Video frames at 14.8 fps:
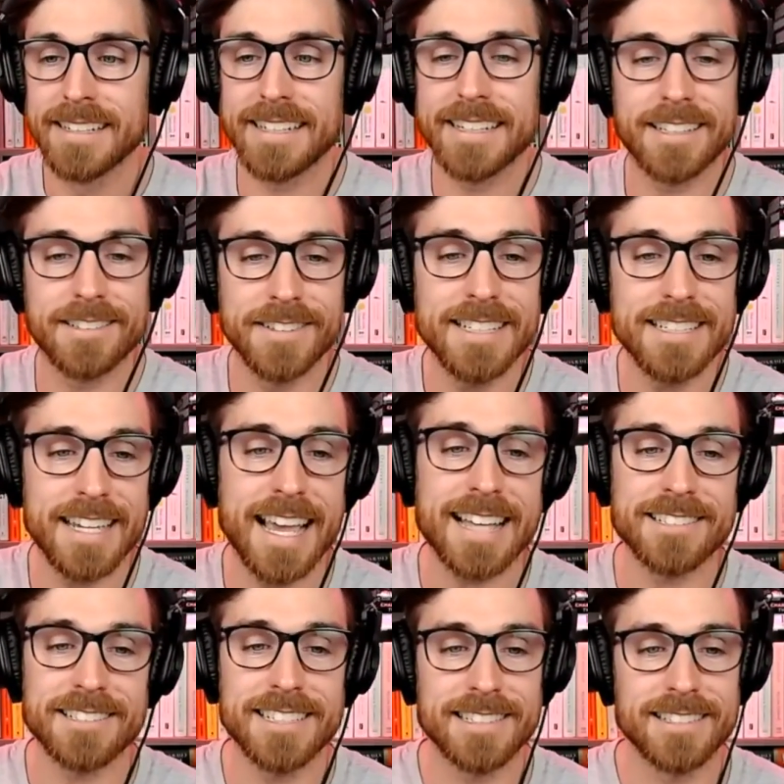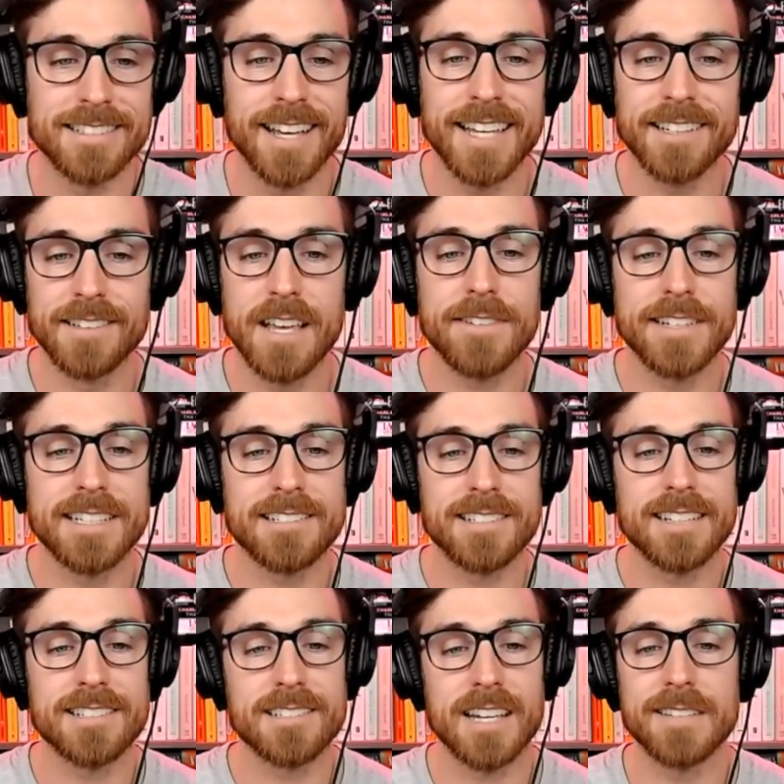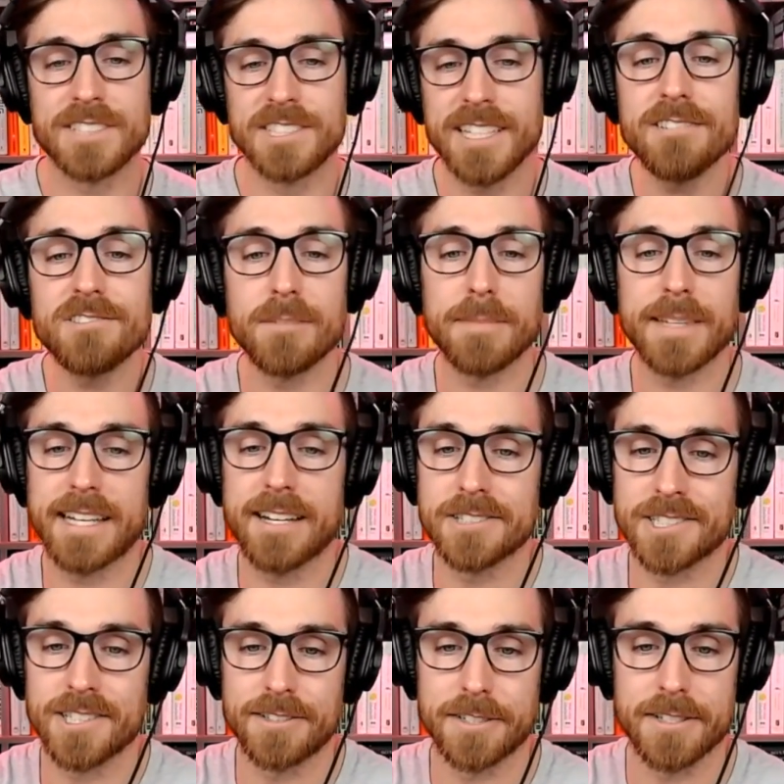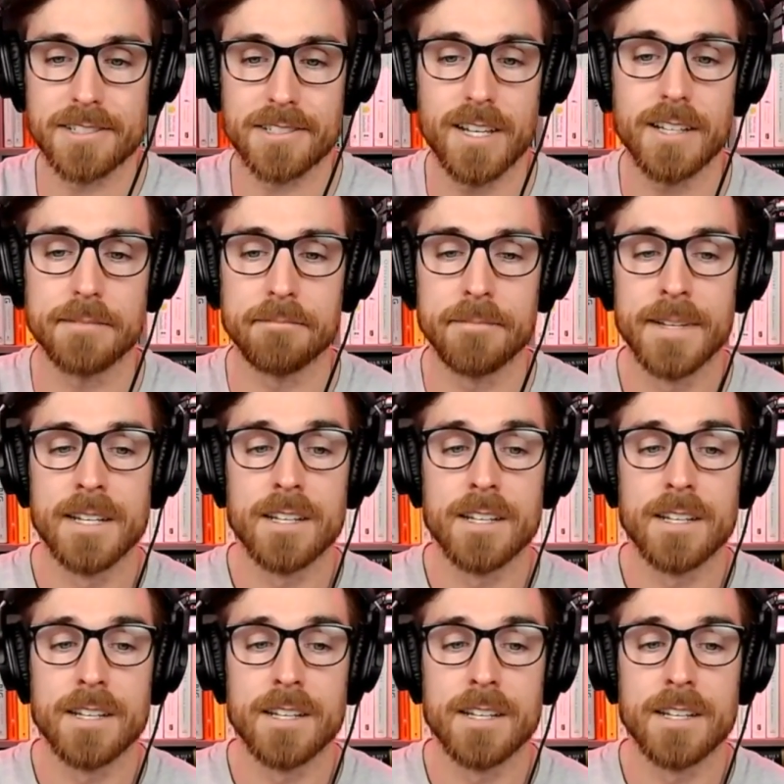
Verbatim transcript: In Ecclesiastes 9:11, he says, "I've seen something else under the sun.